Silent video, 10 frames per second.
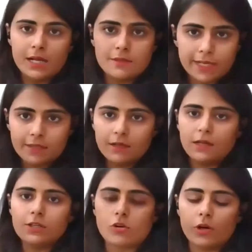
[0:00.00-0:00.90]
Then
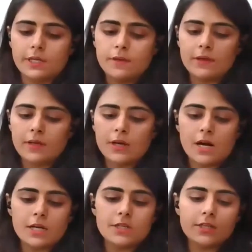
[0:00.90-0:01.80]
a drawee.
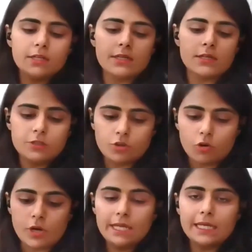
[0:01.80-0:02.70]
A
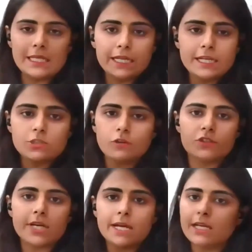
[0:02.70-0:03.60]
drawee in case of
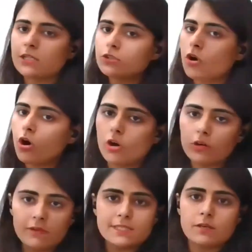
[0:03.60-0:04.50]
check is
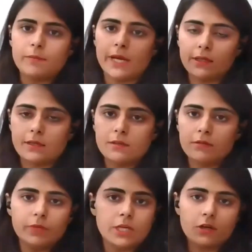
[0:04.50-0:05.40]
always a bank,
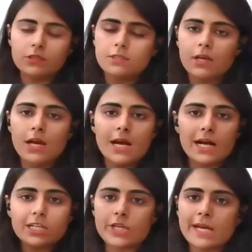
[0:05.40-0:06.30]
because
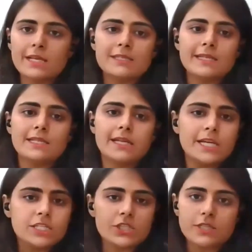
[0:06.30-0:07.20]
a check is
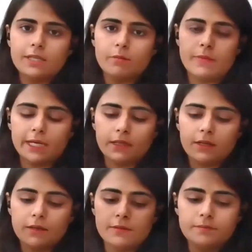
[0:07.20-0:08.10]
encashed in a bank.
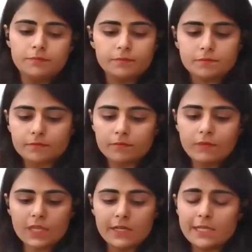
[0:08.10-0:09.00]

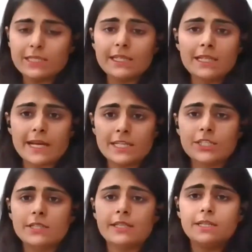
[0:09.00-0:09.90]
It is
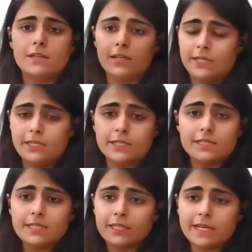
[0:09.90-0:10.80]

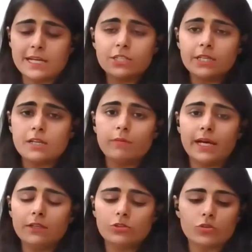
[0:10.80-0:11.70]
encashed in a
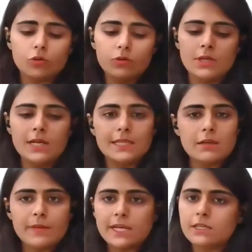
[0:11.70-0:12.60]
bank, so
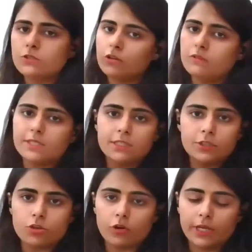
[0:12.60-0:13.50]
the bank is always
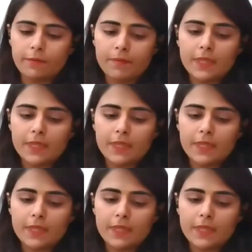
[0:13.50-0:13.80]
the drawee.